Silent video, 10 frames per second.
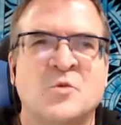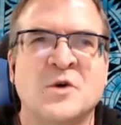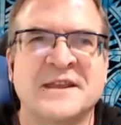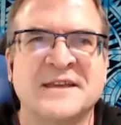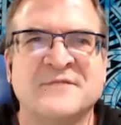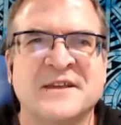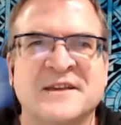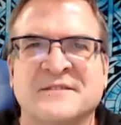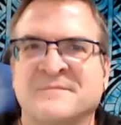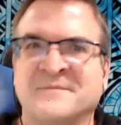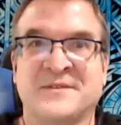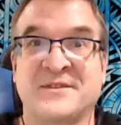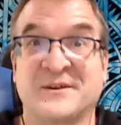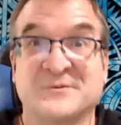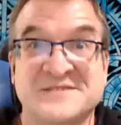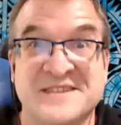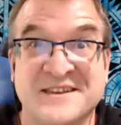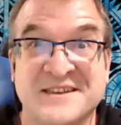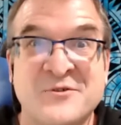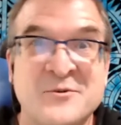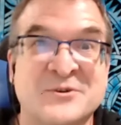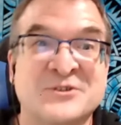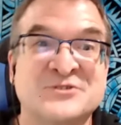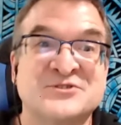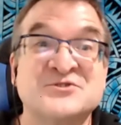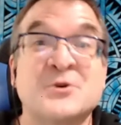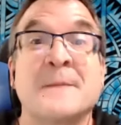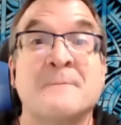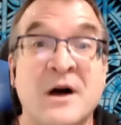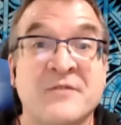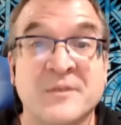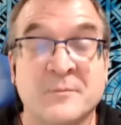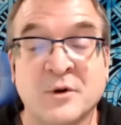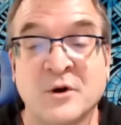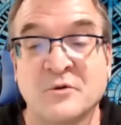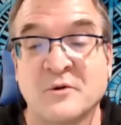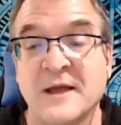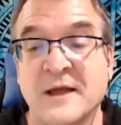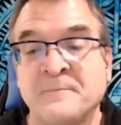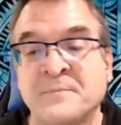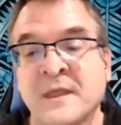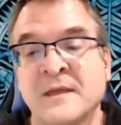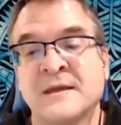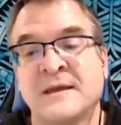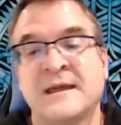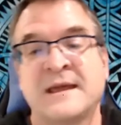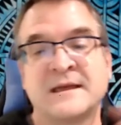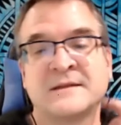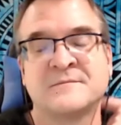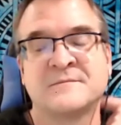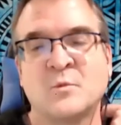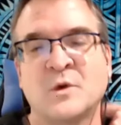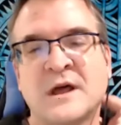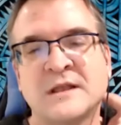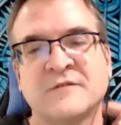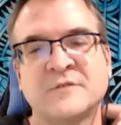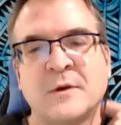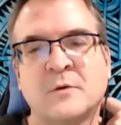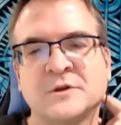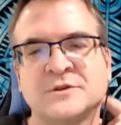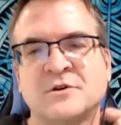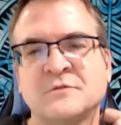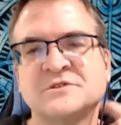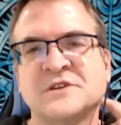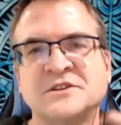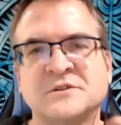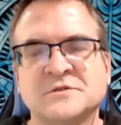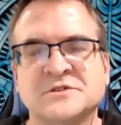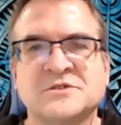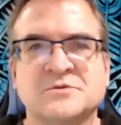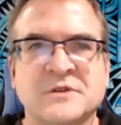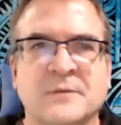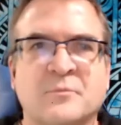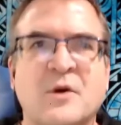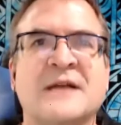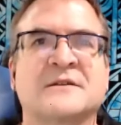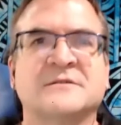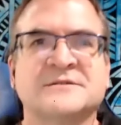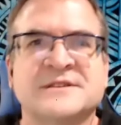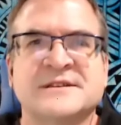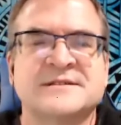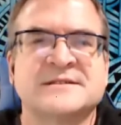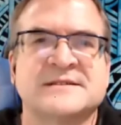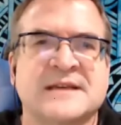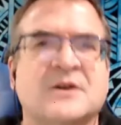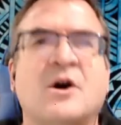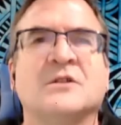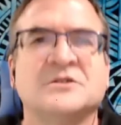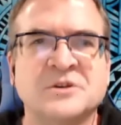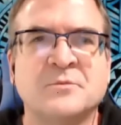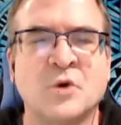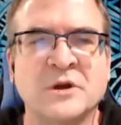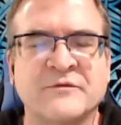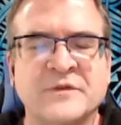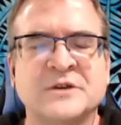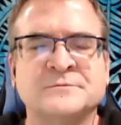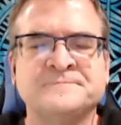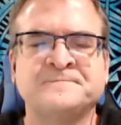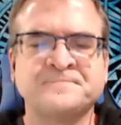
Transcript: one evening and there was the infomercial. So I bought the program. And what I loved about what Tony was teaching was just really a practical psychology point of view.